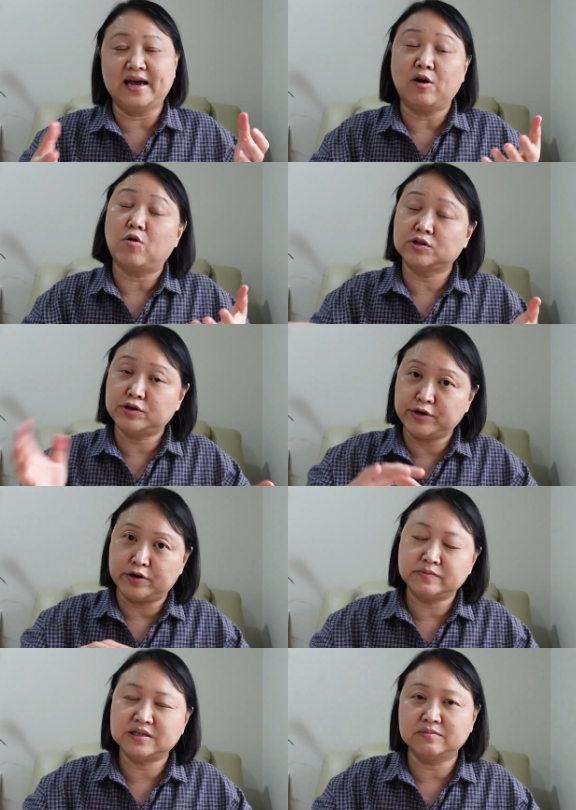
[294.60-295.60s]
or
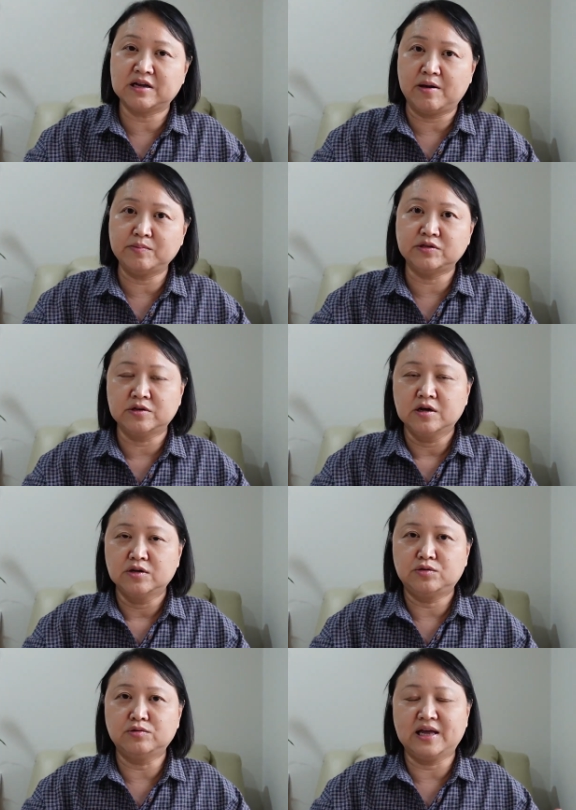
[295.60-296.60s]
turn sometimes
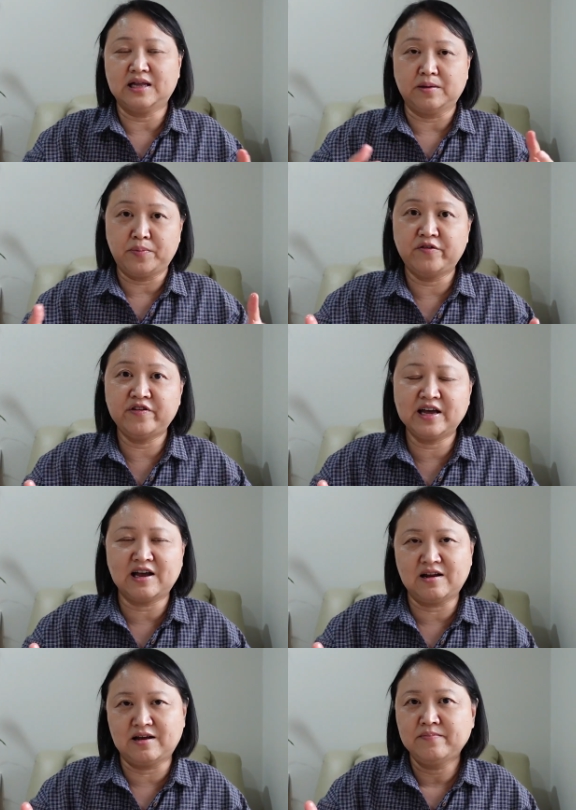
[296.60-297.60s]
to get the perfect
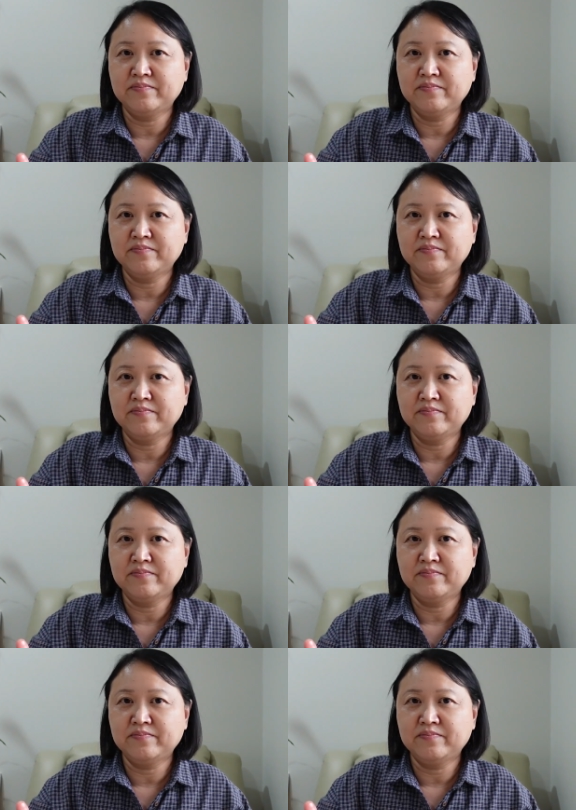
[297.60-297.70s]
color.